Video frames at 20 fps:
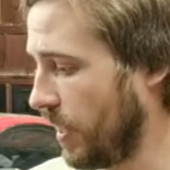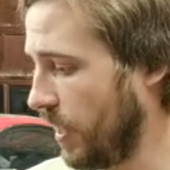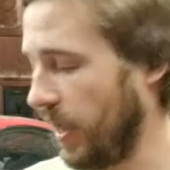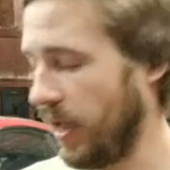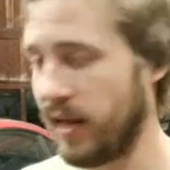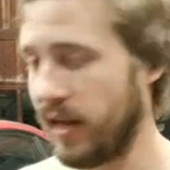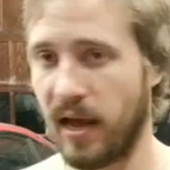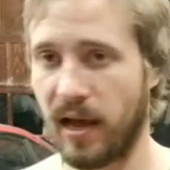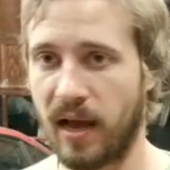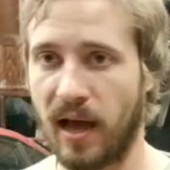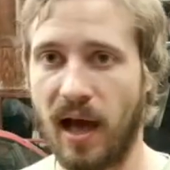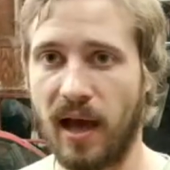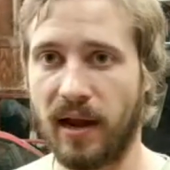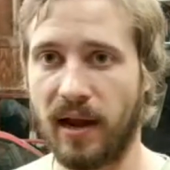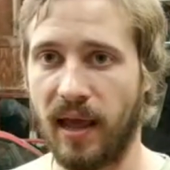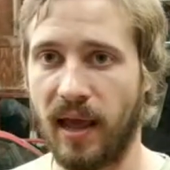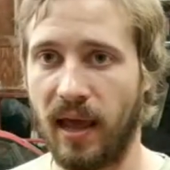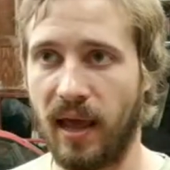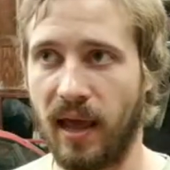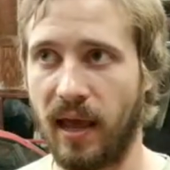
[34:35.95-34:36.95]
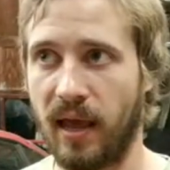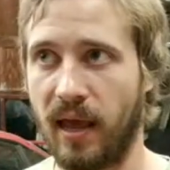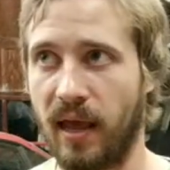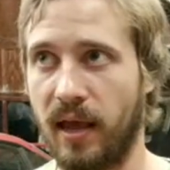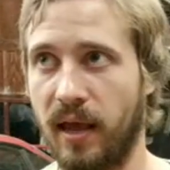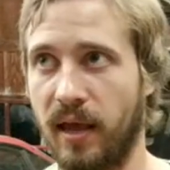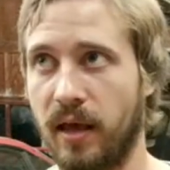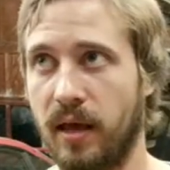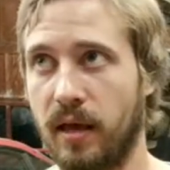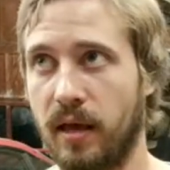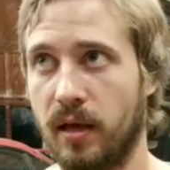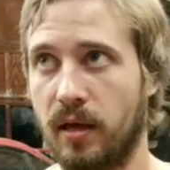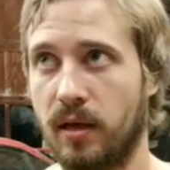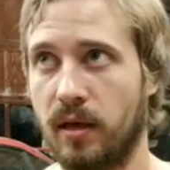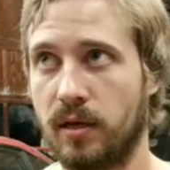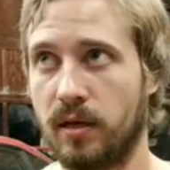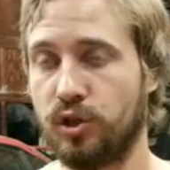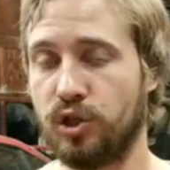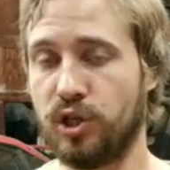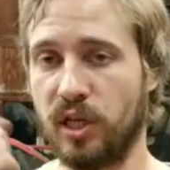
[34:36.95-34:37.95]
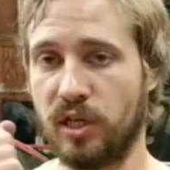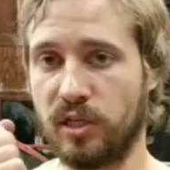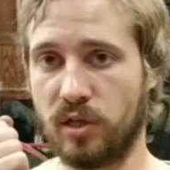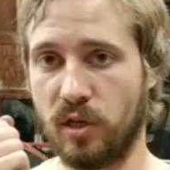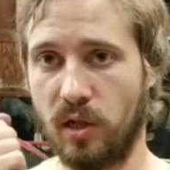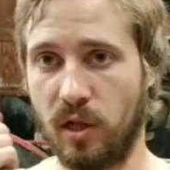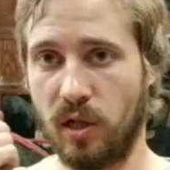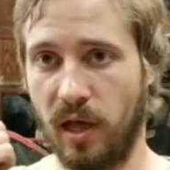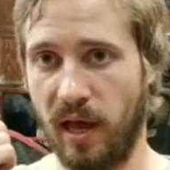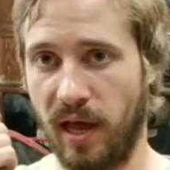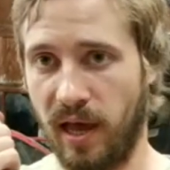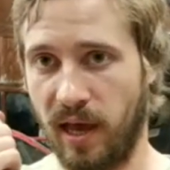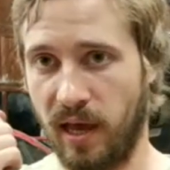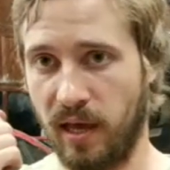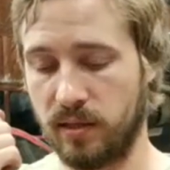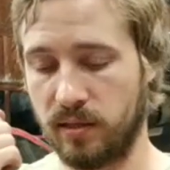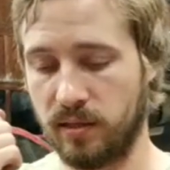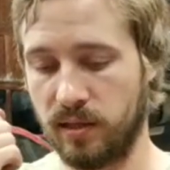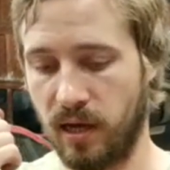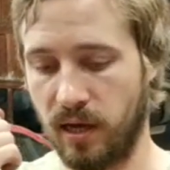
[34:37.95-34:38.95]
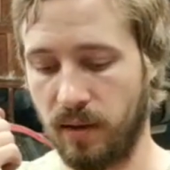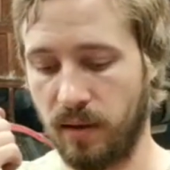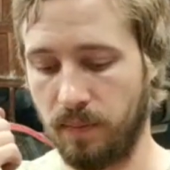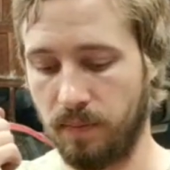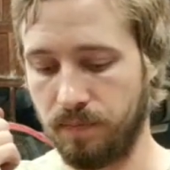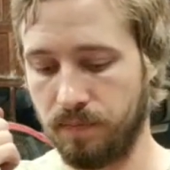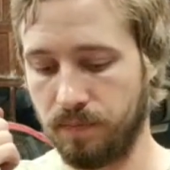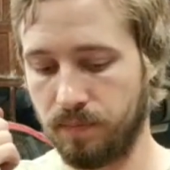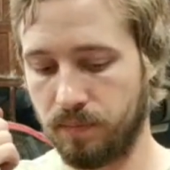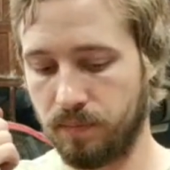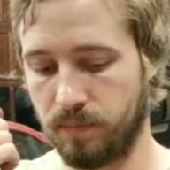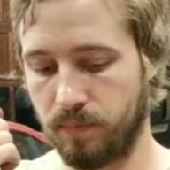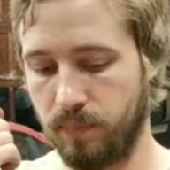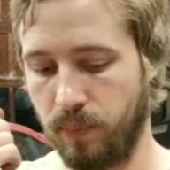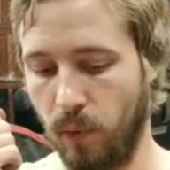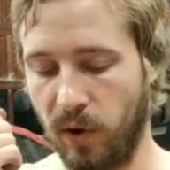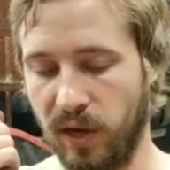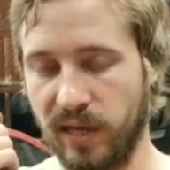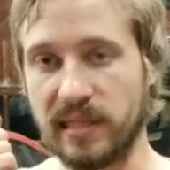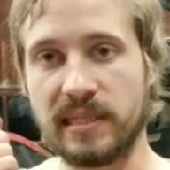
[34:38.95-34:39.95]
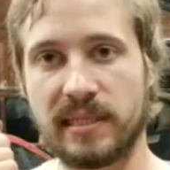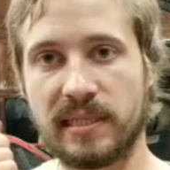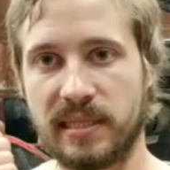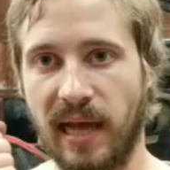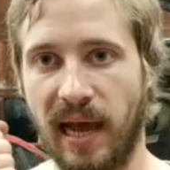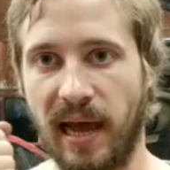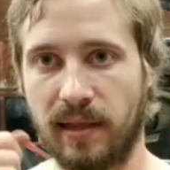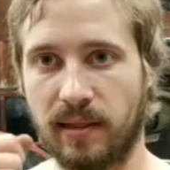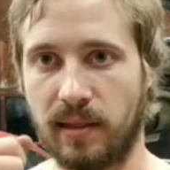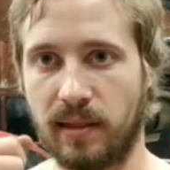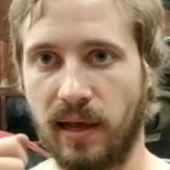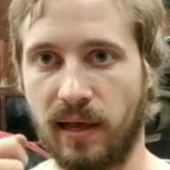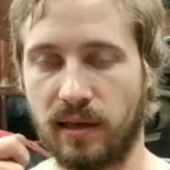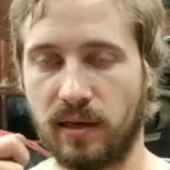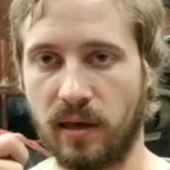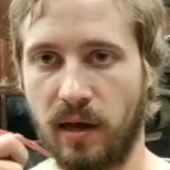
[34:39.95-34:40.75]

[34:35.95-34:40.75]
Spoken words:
And I got a chisel and point set, like,